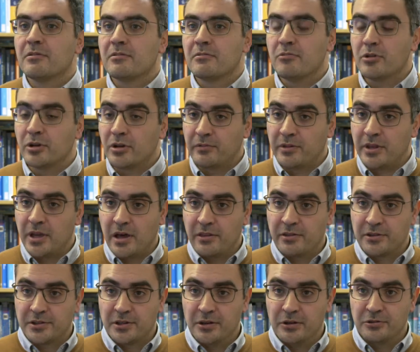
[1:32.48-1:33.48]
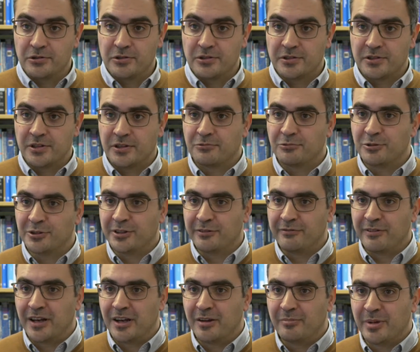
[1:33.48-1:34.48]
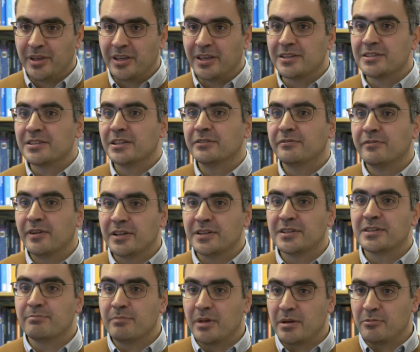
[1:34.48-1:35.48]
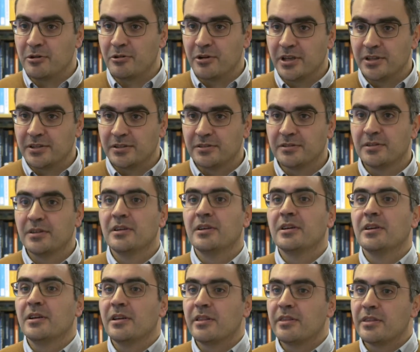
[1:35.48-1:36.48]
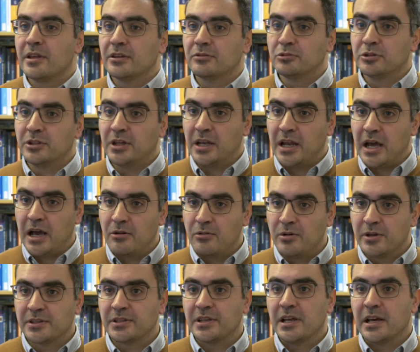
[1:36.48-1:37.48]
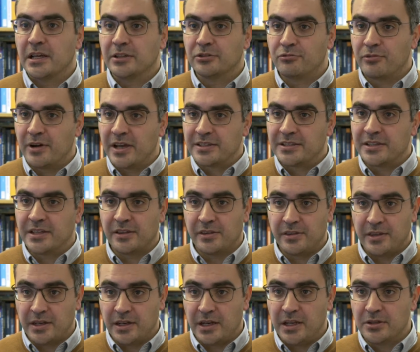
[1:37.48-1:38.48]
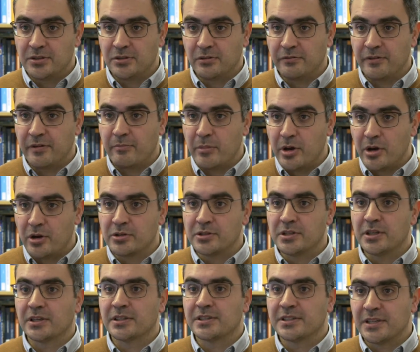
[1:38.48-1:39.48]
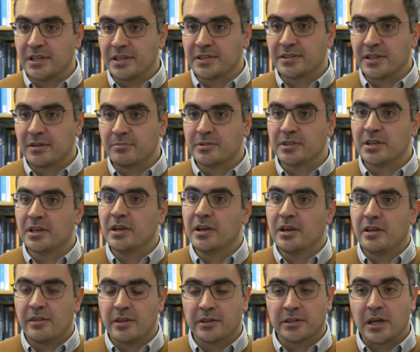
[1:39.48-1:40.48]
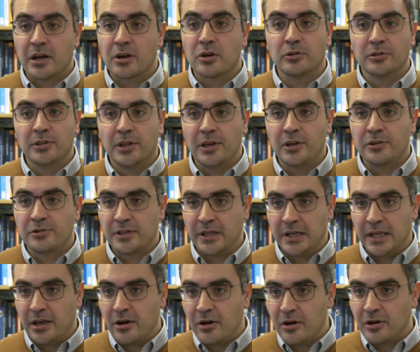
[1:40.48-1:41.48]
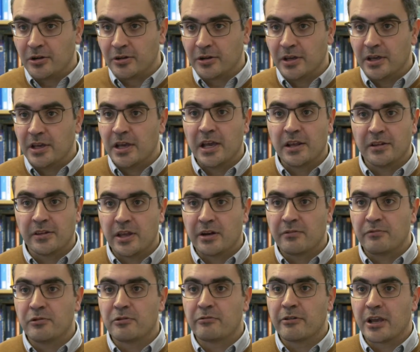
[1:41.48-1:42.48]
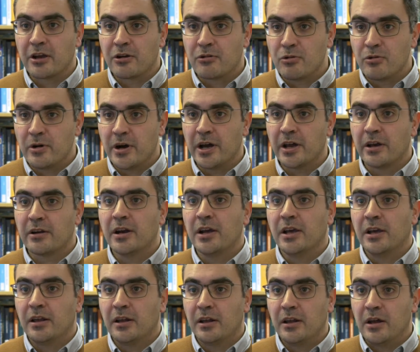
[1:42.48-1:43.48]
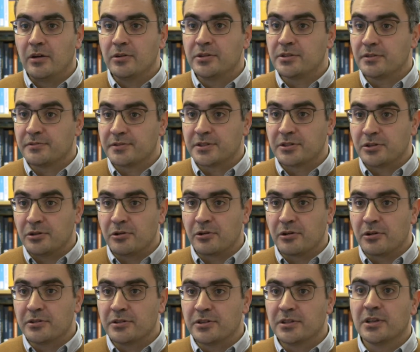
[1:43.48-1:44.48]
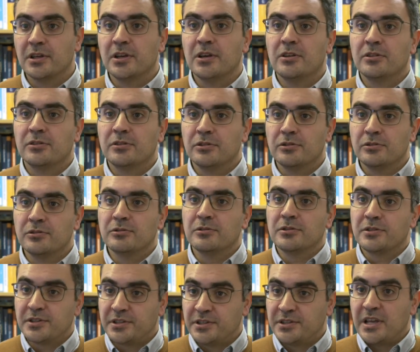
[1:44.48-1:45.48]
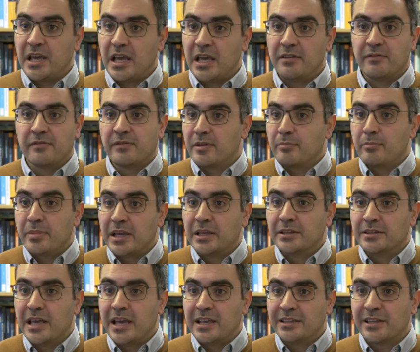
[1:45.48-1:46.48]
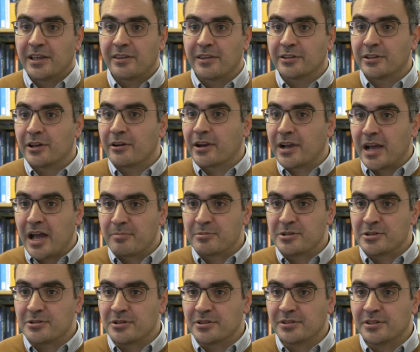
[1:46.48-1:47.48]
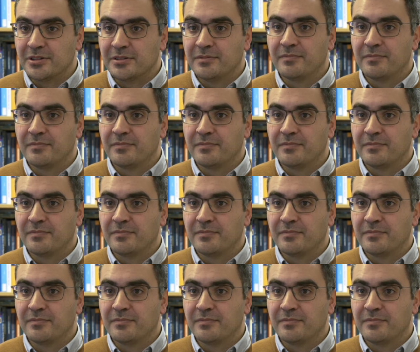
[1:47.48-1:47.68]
One of the other solutions that we're developing is advanced memory that would allow us addressing the needs of emerging systems that are continuously on and therefore require loads of storage to save the big data that are captured.